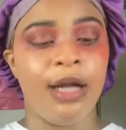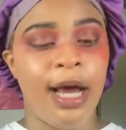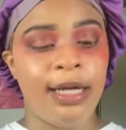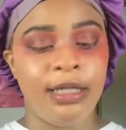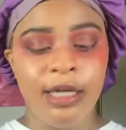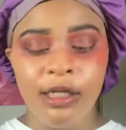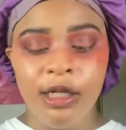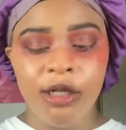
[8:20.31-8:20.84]

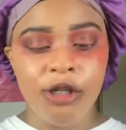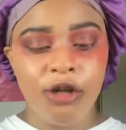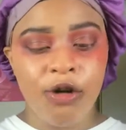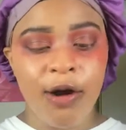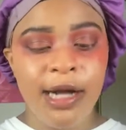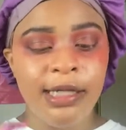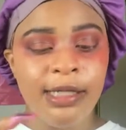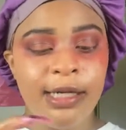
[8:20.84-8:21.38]
Like, this is
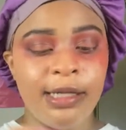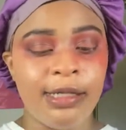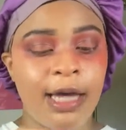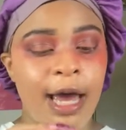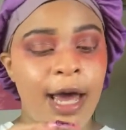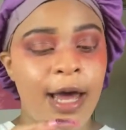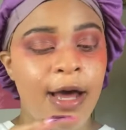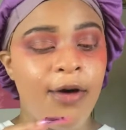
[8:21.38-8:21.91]
crazy as
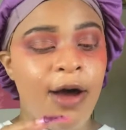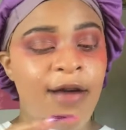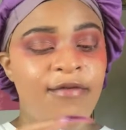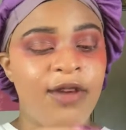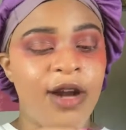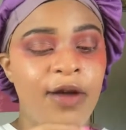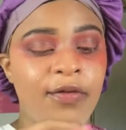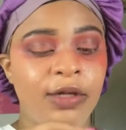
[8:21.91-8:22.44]
hell.
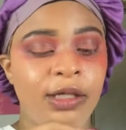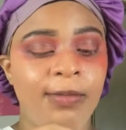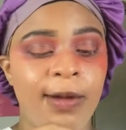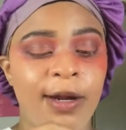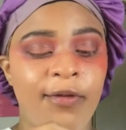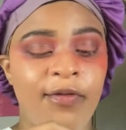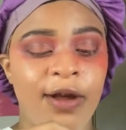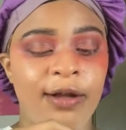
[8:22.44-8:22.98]
I've never
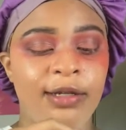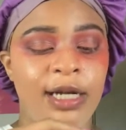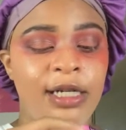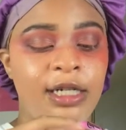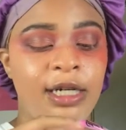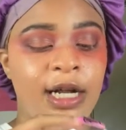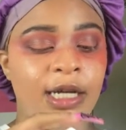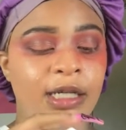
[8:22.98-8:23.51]
smelled a
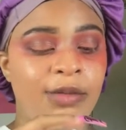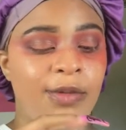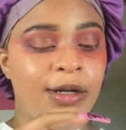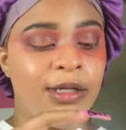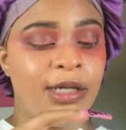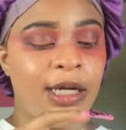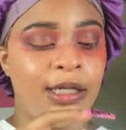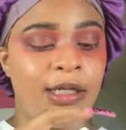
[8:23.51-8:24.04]
foundation that
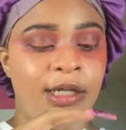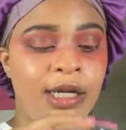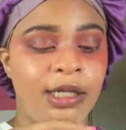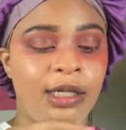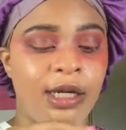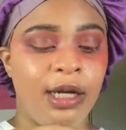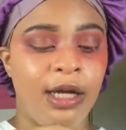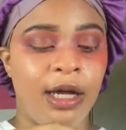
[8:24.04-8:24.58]
smells like
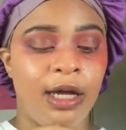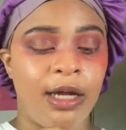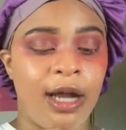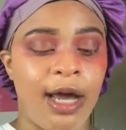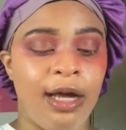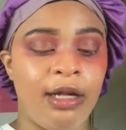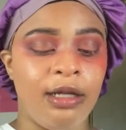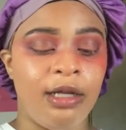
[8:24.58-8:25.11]
this good.
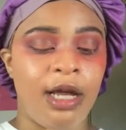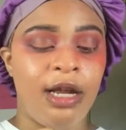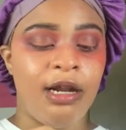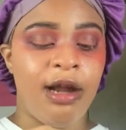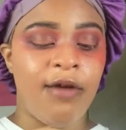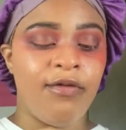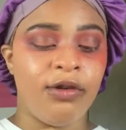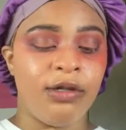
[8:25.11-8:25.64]
Like, they
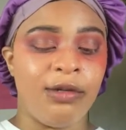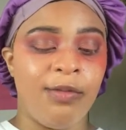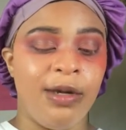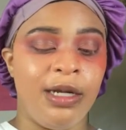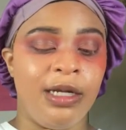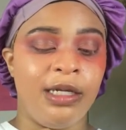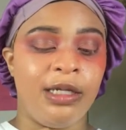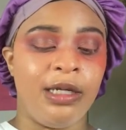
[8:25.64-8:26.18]
never
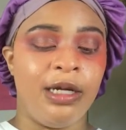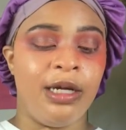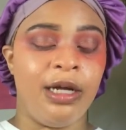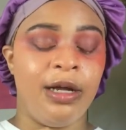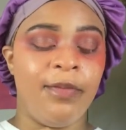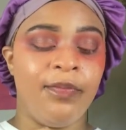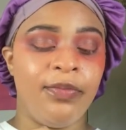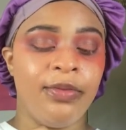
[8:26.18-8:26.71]
smell this
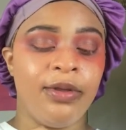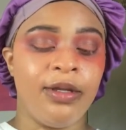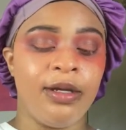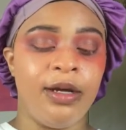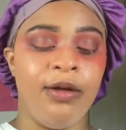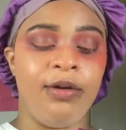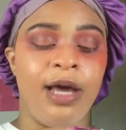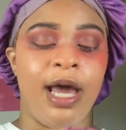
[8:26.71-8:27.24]
good.
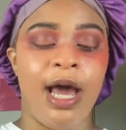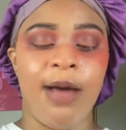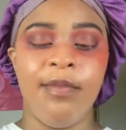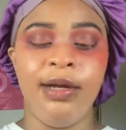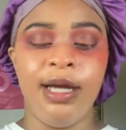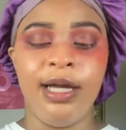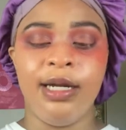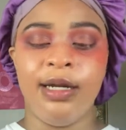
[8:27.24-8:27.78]
Okay, I'm
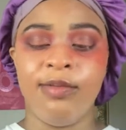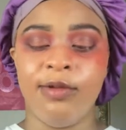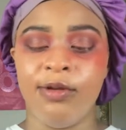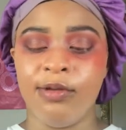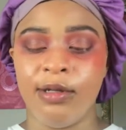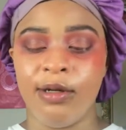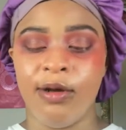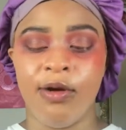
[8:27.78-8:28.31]
gonna end up
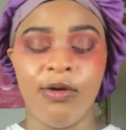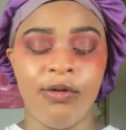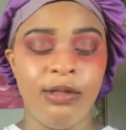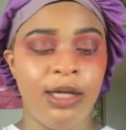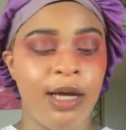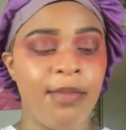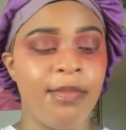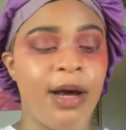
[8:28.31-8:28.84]
using the whole
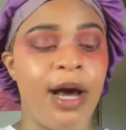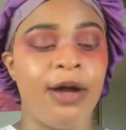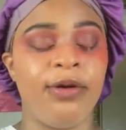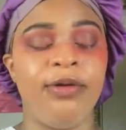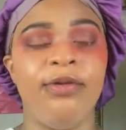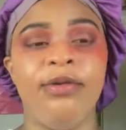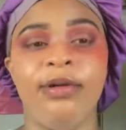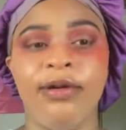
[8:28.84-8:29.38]
damn
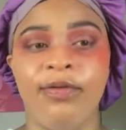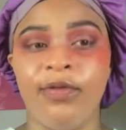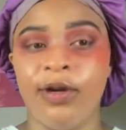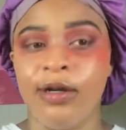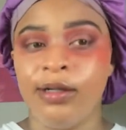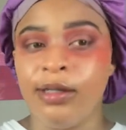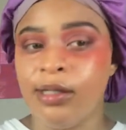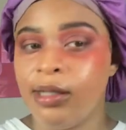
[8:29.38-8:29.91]
bottle on the
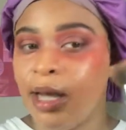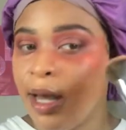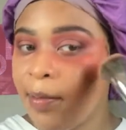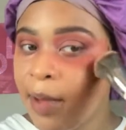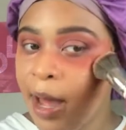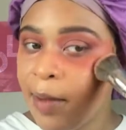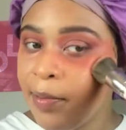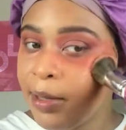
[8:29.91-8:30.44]
first damn
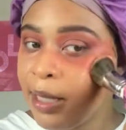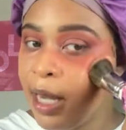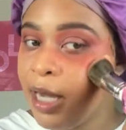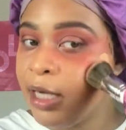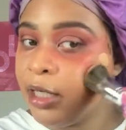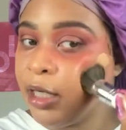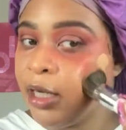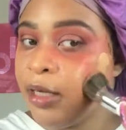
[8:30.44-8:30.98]

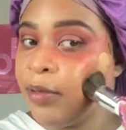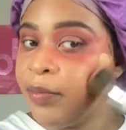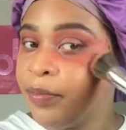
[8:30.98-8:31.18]
application.